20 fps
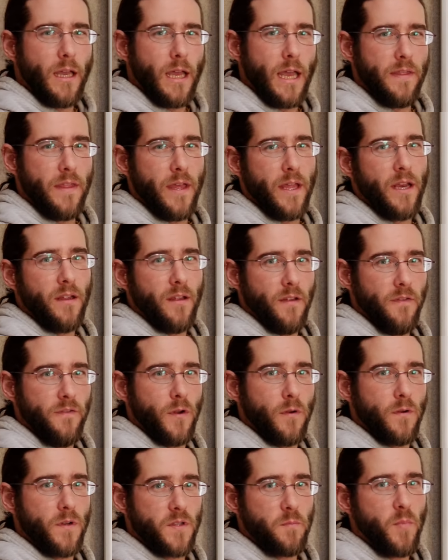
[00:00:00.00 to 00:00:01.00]
And then if
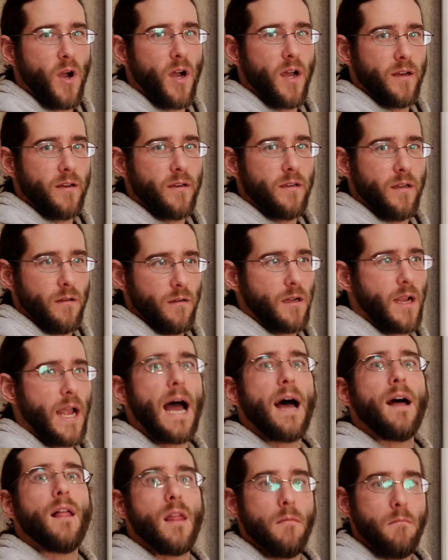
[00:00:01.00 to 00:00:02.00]
you respond,
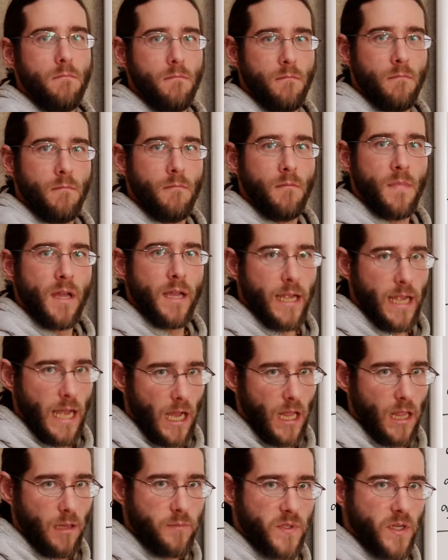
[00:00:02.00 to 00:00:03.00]

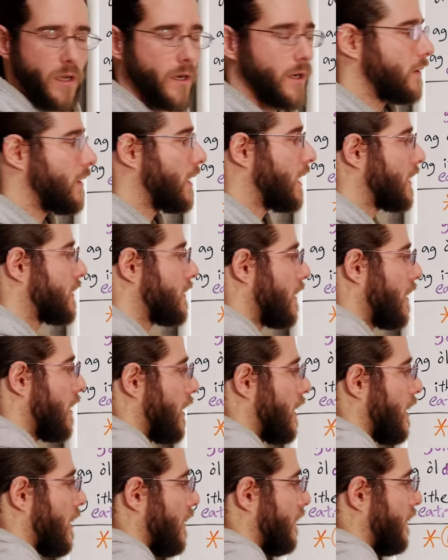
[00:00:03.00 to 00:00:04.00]
Callum's going to drink strong
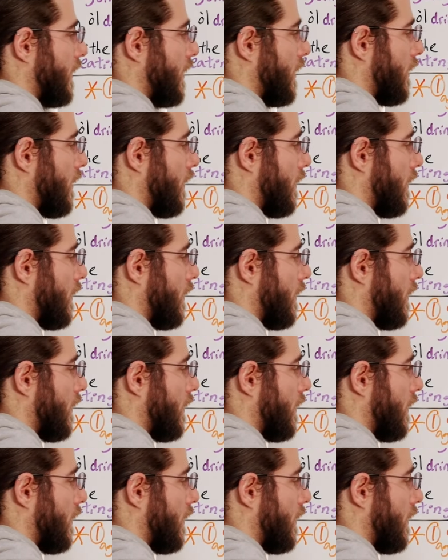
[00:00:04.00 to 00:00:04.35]
coffee.